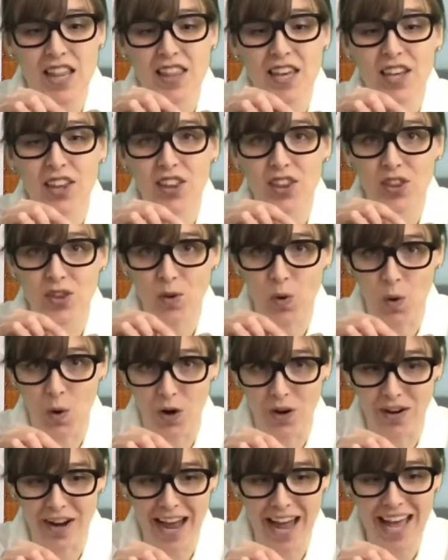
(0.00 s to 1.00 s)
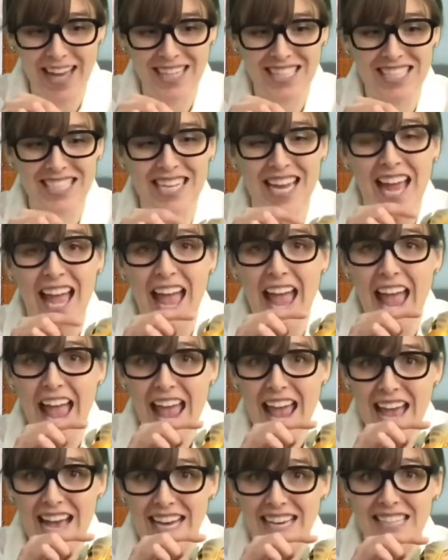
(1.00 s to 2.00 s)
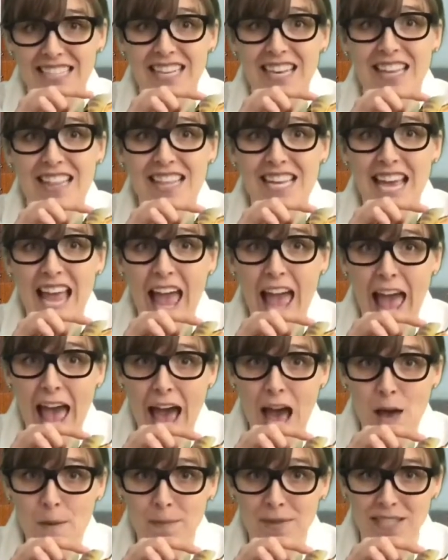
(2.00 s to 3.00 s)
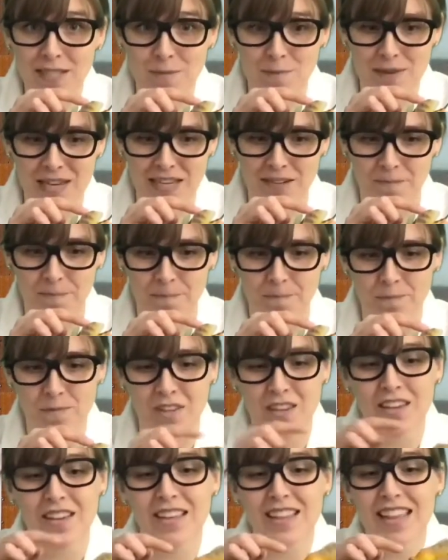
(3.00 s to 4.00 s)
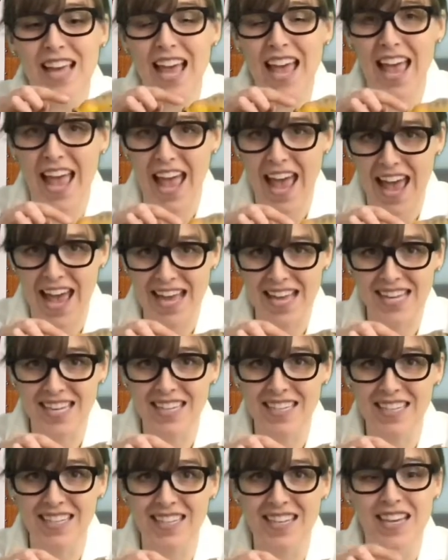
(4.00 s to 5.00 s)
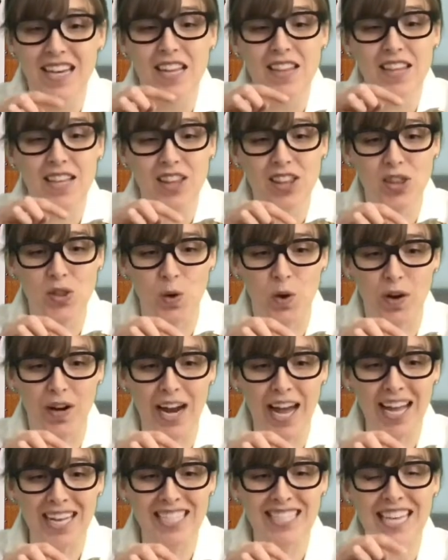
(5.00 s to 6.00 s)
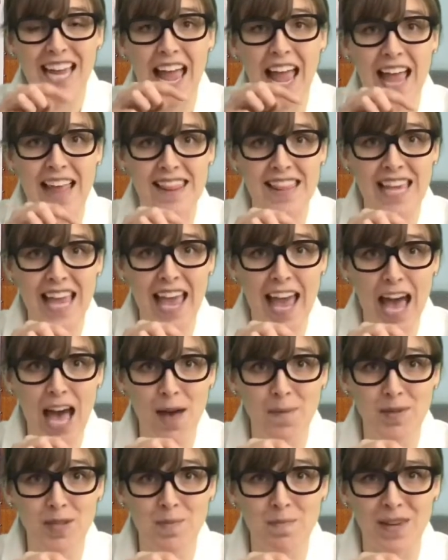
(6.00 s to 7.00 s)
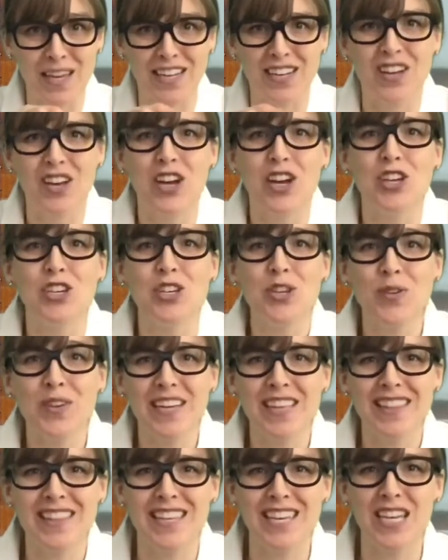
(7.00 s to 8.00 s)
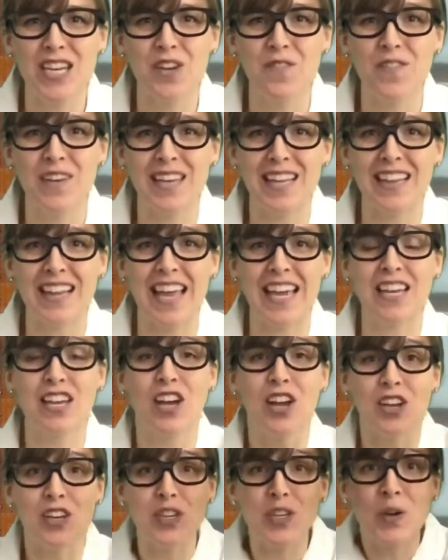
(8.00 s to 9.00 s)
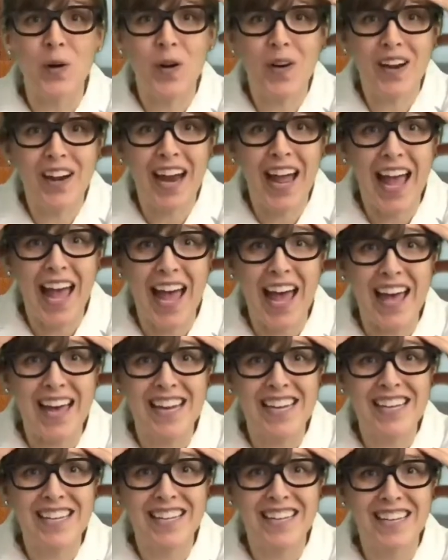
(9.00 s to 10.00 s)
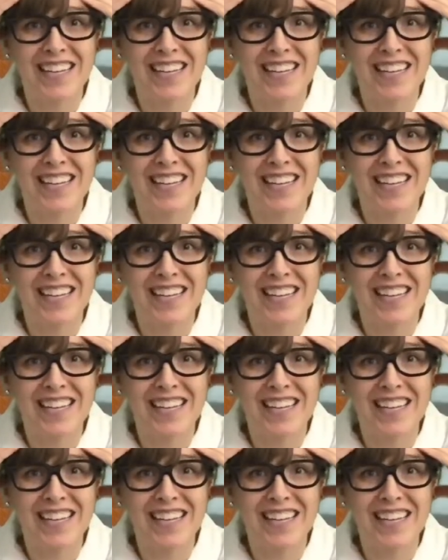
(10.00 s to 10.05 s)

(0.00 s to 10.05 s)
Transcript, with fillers: the thorax, and the abdomen. The head, the thorax, and the abdomen. You can think of it like your head,